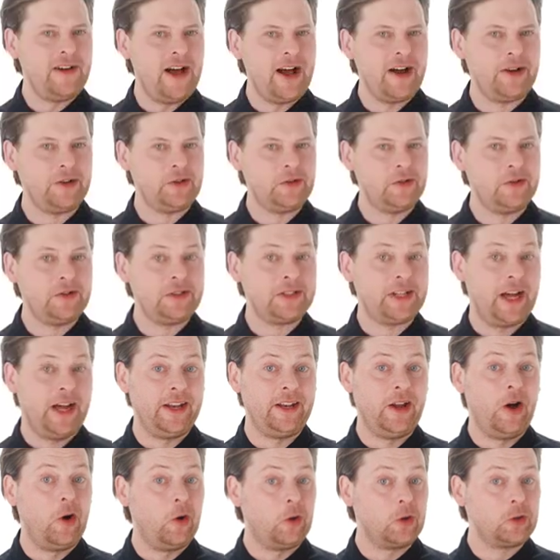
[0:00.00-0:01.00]
iVario
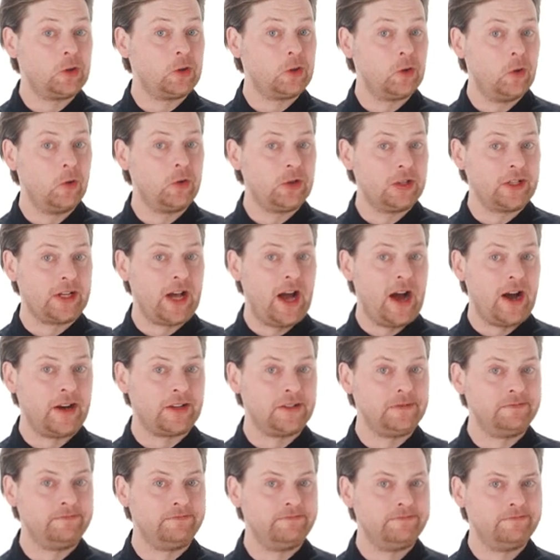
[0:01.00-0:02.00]
is also a pressure
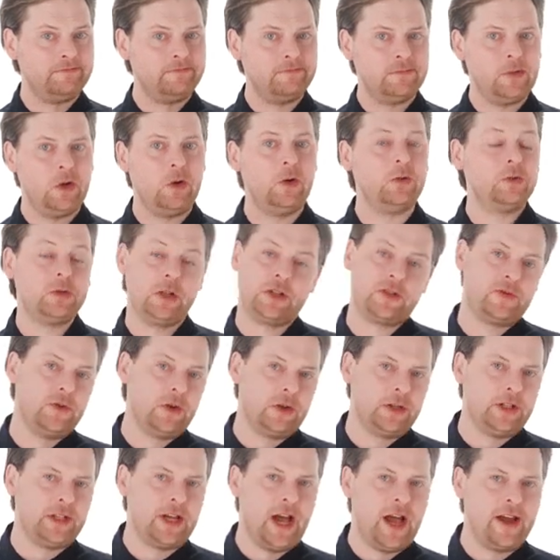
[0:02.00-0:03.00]
cooker and
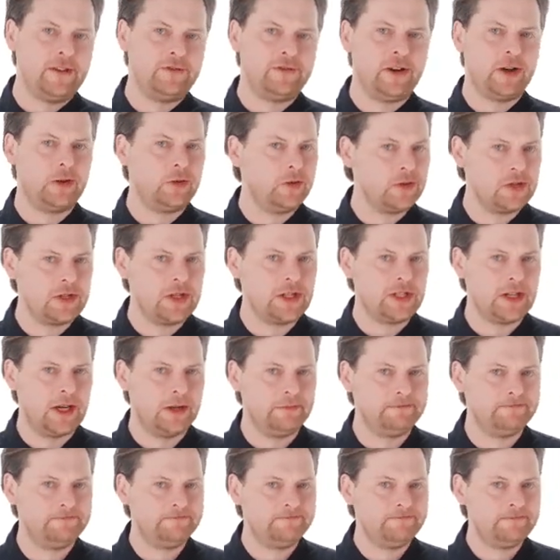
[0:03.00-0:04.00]
also really simple and
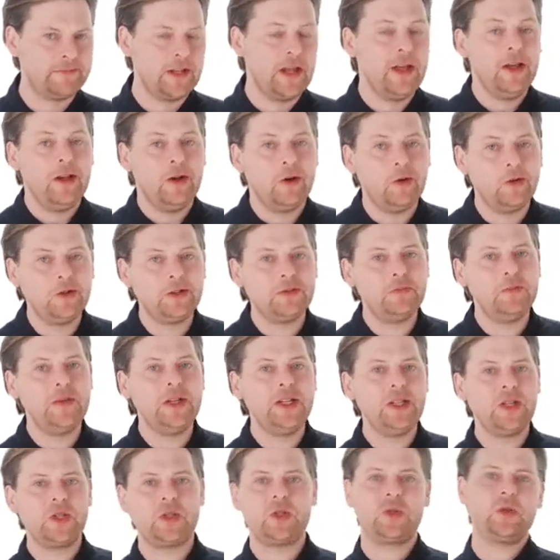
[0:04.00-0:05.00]
safe. It's
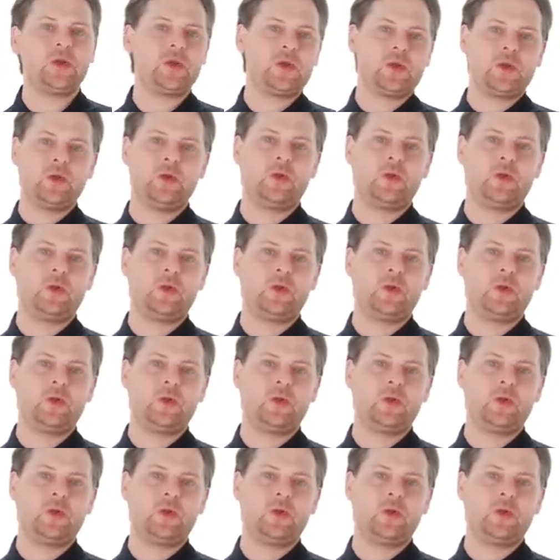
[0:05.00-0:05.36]
at least as